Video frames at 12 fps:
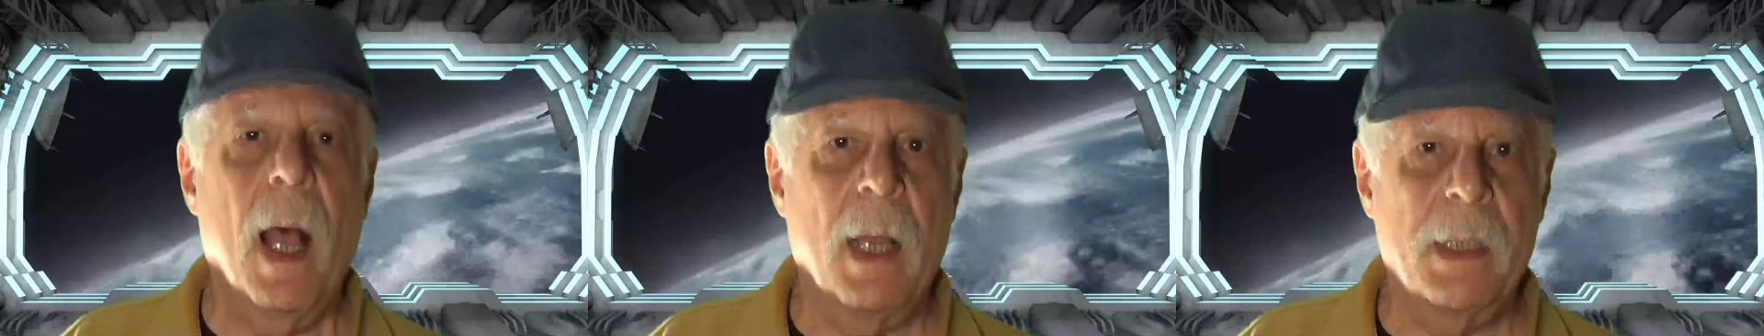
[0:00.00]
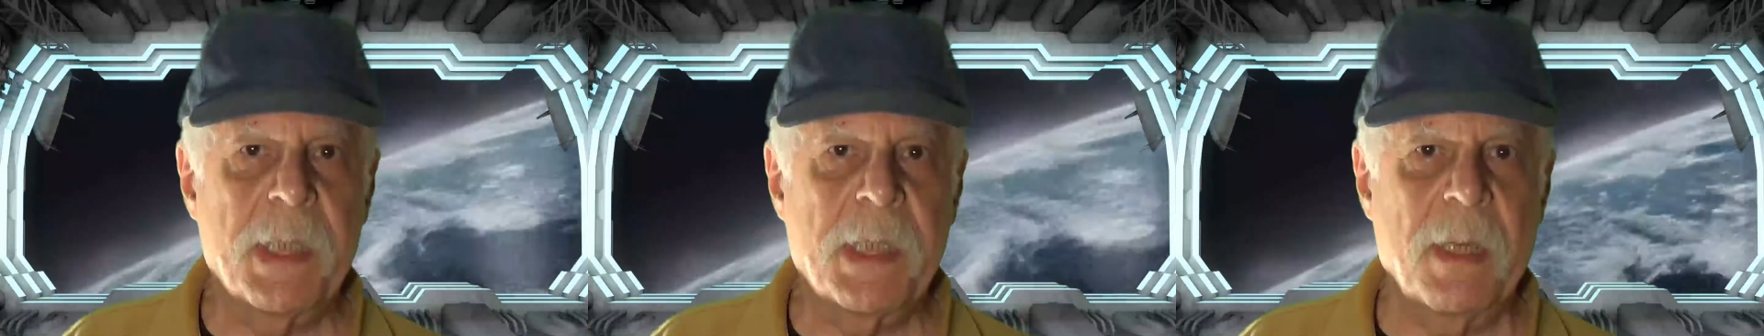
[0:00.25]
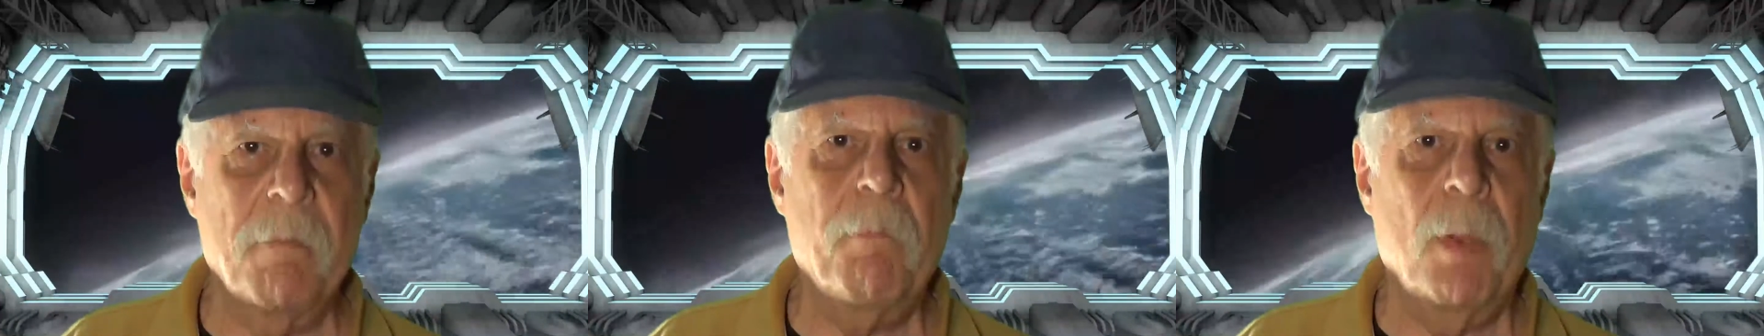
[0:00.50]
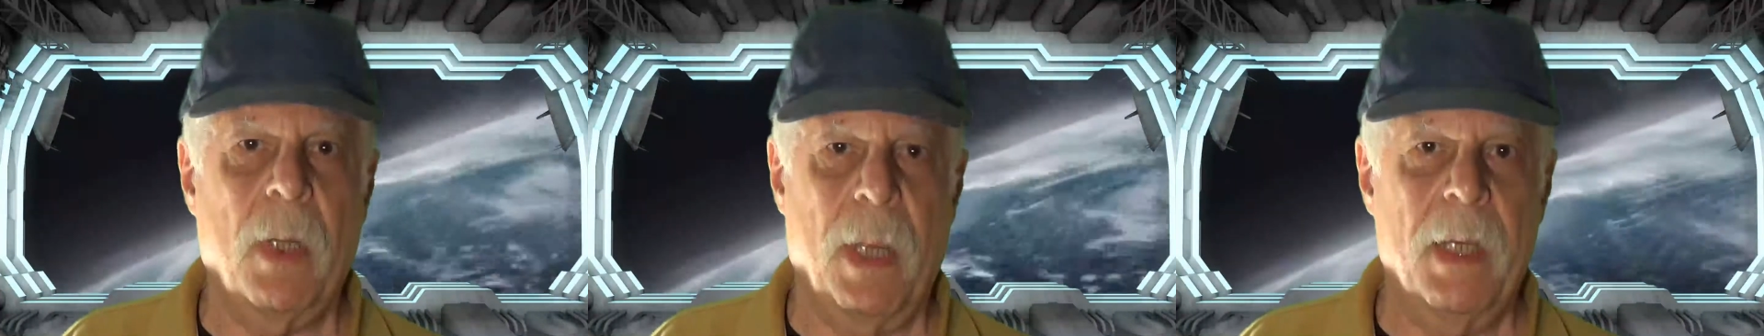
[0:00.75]
A
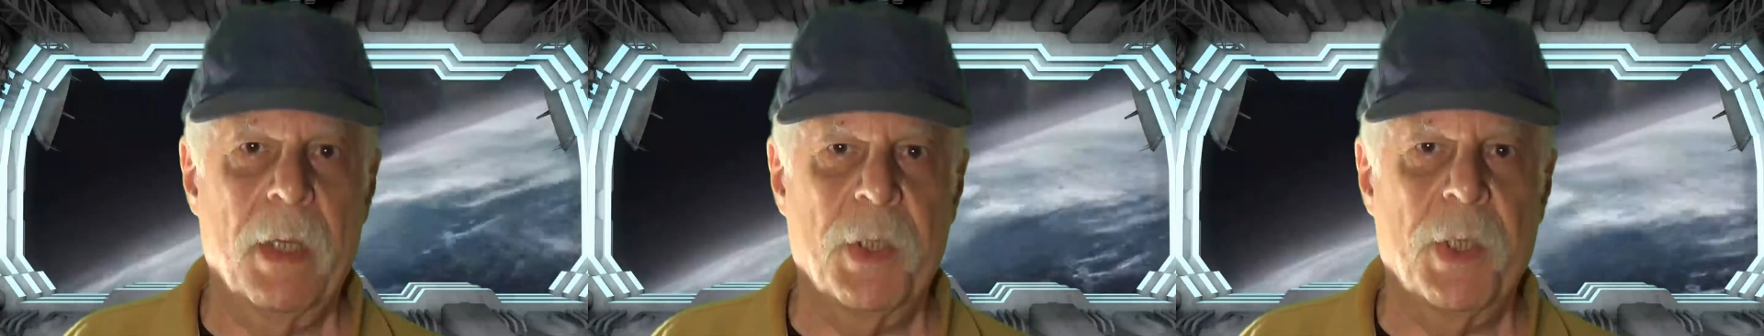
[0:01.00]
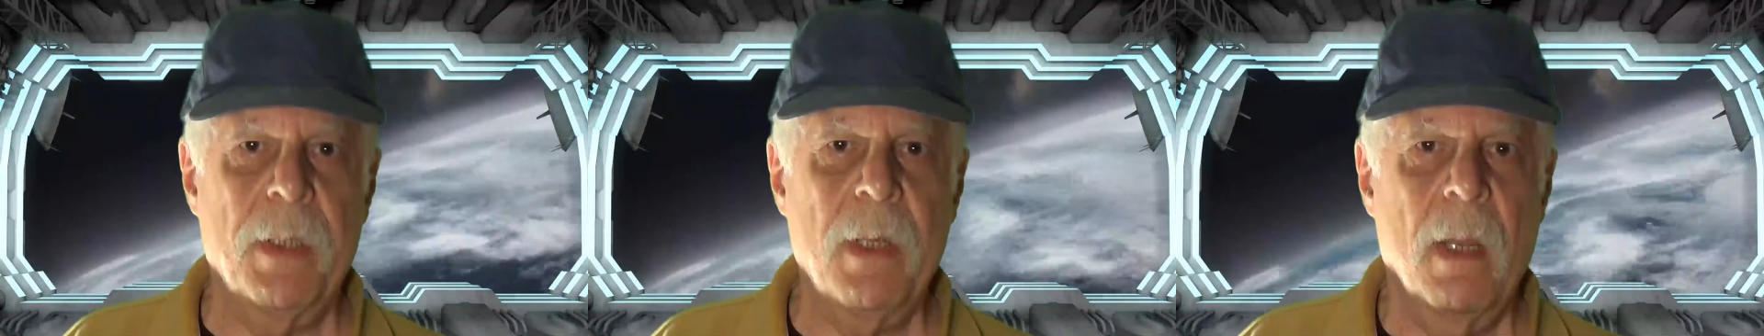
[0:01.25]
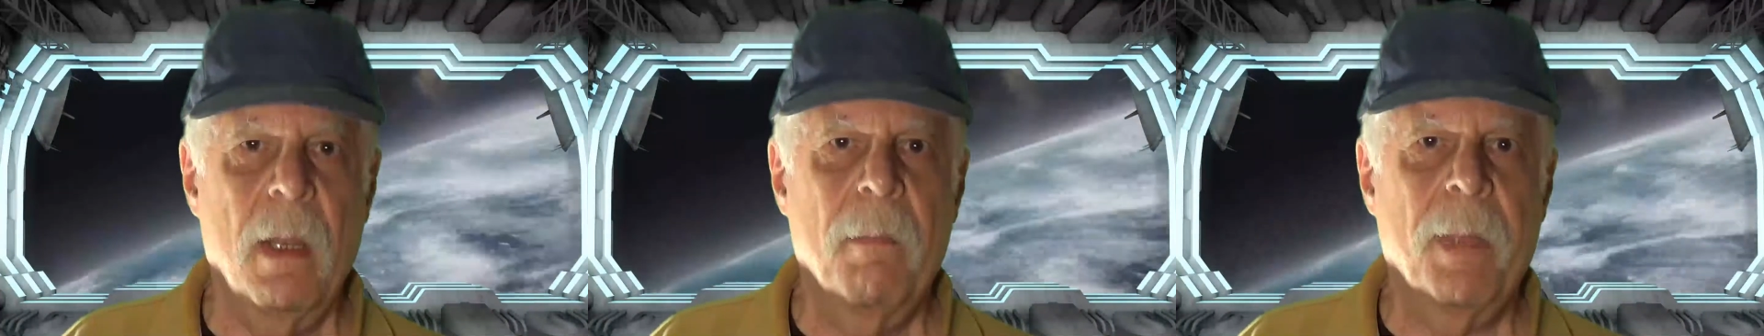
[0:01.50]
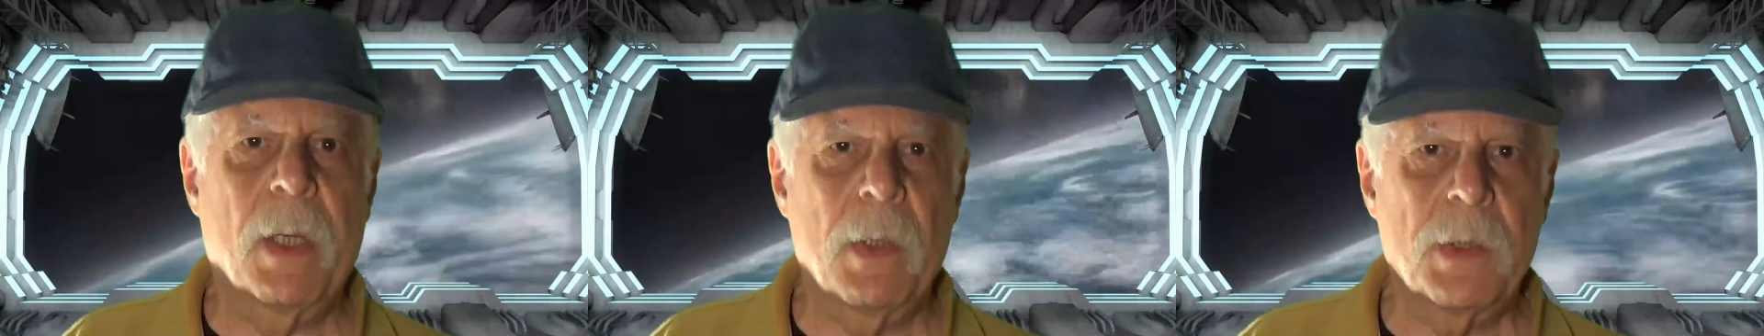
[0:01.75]
simple engine,
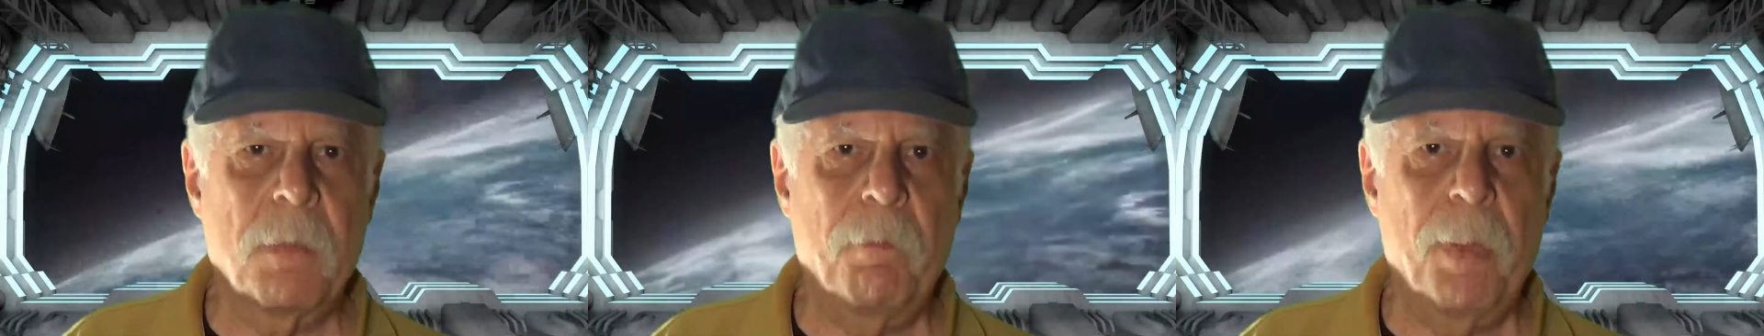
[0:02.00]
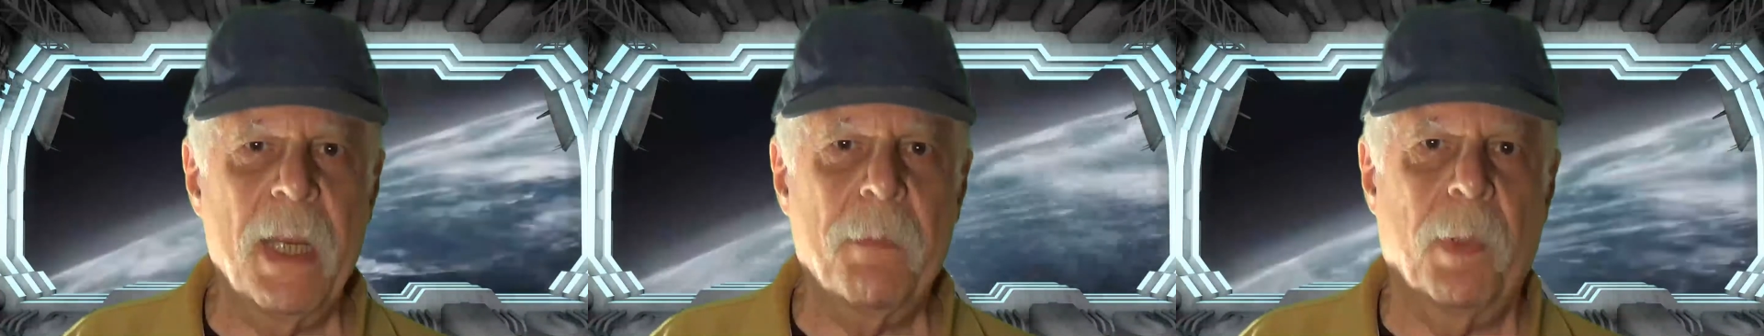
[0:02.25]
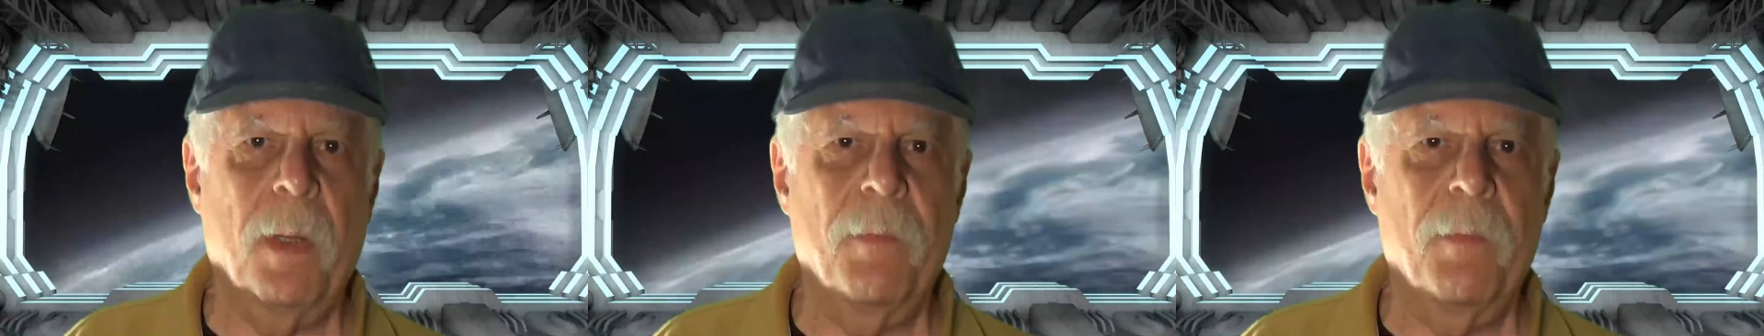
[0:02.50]
because the people